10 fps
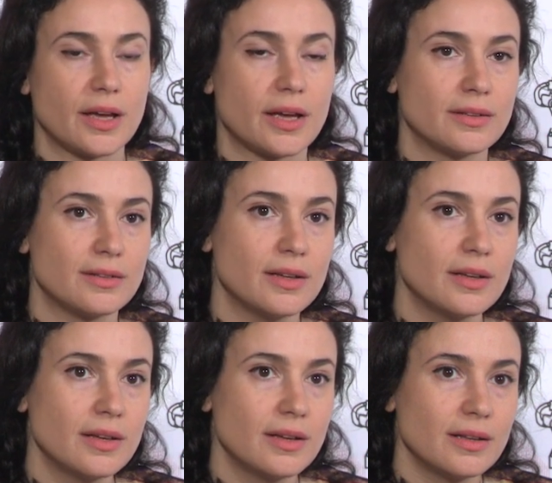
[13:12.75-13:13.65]
And
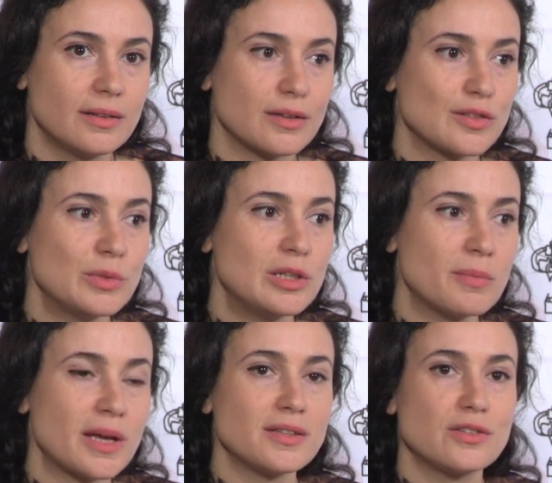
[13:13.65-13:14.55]
there are so many
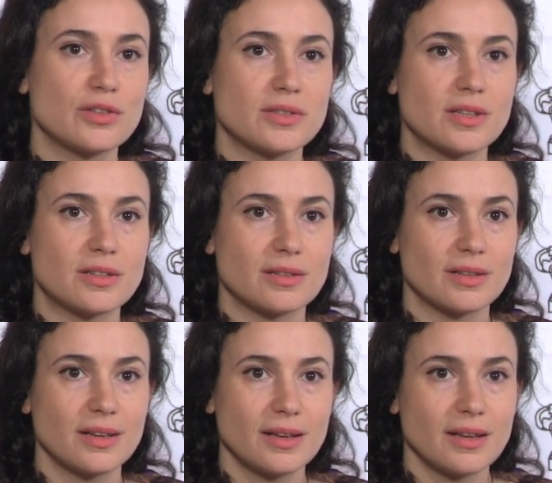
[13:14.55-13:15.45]
messages that
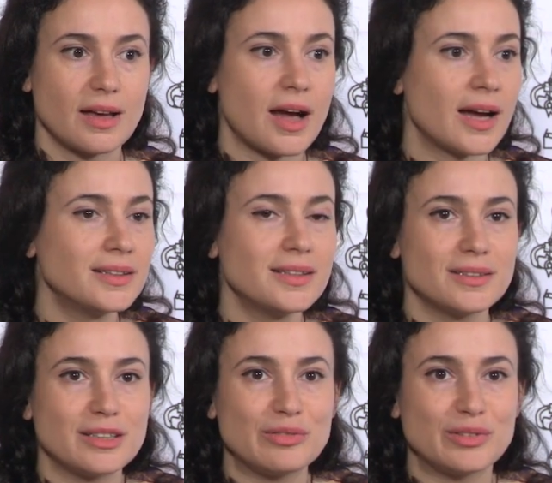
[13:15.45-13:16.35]
I
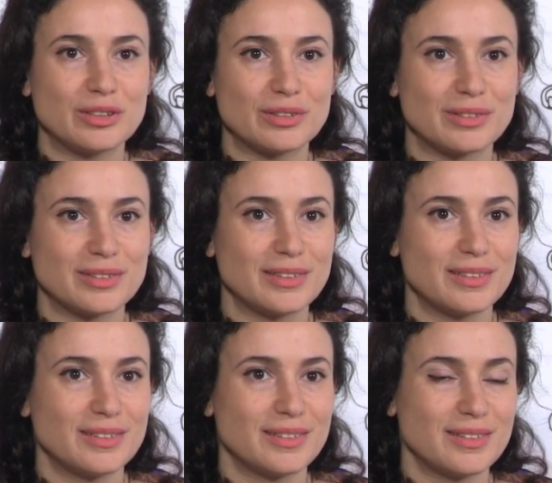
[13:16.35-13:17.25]
didn't even
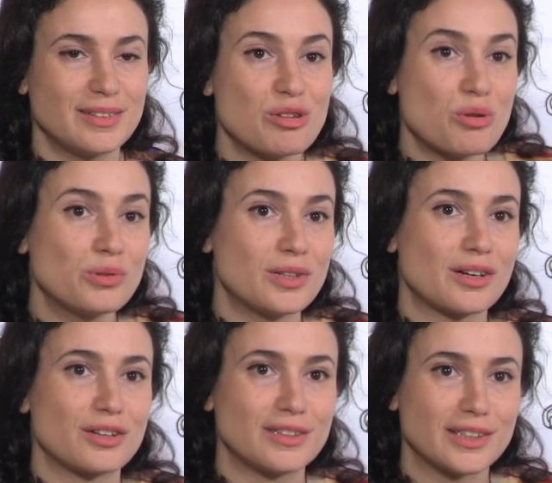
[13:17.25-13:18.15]
know that
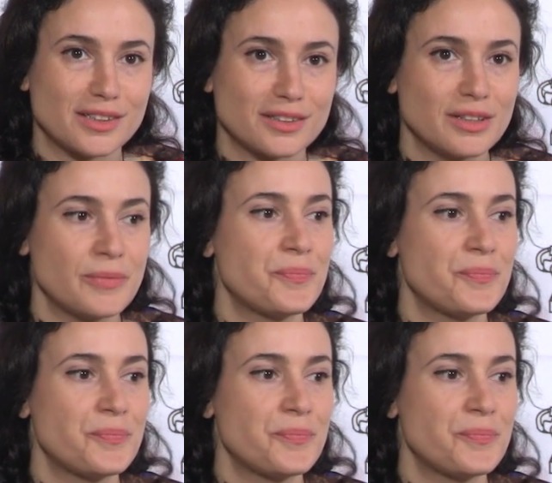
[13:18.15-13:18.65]
are there.